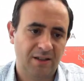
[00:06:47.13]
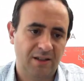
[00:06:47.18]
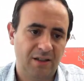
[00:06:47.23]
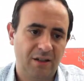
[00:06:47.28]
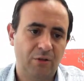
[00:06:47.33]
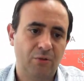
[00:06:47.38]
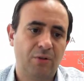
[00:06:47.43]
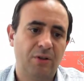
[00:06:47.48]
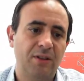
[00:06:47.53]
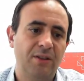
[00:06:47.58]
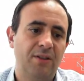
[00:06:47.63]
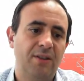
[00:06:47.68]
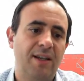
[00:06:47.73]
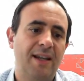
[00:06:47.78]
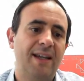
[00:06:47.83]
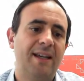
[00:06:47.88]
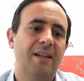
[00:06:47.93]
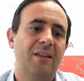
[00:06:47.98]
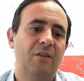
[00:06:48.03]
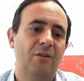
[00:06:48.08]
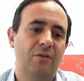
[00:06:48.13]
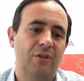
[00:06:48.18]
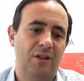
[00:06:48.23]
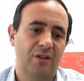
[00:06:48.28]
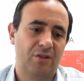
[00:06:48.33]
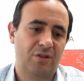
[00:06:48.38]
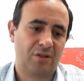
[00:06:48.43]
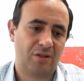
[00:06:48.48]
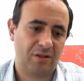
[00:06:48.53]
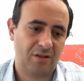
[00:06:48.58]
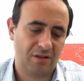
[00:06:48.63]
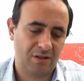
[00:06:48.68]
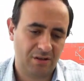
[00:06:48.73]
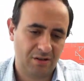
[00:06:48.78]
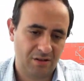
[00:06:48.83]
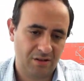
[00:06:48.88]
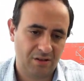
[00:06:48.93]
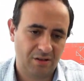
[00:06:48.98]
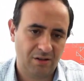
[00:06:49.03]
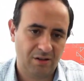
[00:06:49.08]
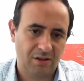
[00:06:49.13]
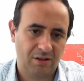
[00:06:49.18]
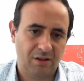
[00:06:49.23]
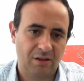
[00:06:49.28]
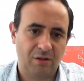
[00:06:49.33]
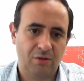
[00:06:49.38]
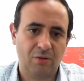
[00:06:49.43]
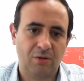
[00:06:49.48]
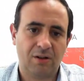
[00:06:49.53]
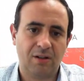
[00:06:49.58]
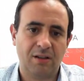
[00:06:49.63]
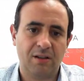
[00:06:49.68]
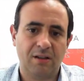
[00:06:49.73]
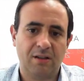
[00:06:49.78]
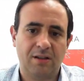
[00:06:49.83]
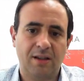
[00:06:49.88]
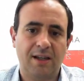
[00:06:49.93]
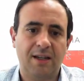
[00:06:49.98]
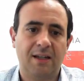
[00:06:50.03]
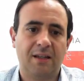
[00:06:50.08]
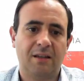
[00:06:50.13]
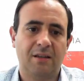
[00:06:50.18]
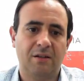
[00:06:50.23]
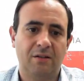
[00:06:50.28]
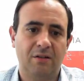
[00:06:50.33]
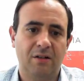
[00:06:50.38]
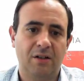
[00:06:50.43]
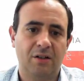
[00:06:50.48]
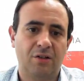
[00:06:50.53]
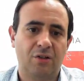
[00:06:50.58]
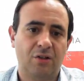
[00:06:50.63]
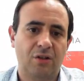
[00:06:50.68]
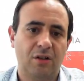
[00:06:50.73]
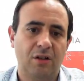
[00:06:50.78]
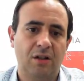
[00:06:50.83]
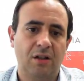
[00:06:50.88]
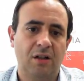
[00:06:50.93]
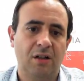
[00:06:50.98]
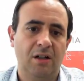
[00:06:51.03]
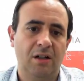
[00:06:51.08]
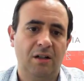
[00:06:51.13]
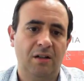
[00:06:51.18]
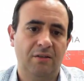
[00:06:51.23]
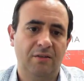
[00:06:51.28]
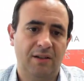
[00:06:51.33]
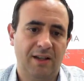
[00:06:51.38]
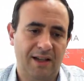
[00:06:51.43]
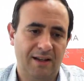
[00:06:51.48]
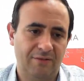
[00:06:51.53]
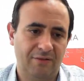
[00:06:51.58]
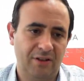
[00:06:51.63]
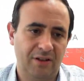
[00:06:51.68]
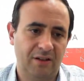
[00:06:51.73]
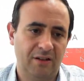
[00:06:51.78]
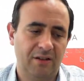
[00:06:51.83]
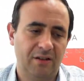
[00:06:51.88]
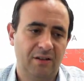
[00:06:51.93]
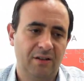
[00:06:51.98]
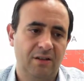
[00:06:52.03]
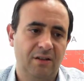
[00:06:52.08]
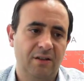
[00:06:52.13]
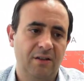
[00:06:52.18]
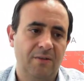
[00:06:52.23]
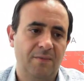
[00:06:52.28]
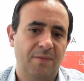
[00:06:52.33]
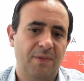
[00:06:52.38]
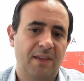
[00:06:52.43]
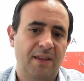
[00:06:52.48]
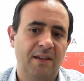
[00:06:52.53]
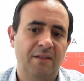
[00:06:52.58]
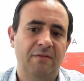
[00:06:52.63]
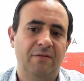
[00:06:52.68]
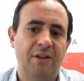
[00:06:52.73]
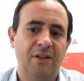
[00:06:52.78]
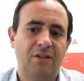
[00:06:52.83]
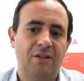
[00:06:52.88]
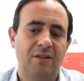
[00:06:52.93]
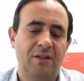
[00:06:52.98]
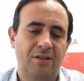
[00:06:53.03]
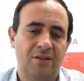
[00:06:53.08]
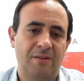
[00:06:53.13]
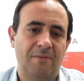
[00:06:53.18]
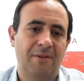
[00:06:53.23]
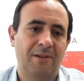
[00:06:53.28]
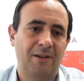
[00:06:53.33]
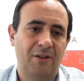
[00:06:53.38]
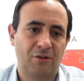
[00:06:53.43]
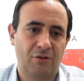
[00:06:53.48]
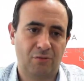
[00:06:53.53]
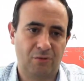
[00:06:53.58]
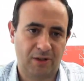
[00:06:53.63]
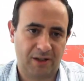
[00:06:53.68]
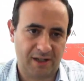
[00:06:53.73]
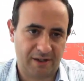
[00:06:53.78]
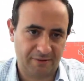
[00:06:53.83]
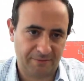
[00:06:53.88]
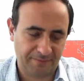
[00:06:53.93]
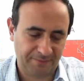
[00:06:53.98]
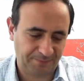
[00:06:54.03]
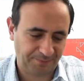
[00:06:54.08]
You can take the risk. You can take the risk of having invested in something that doesn't work out.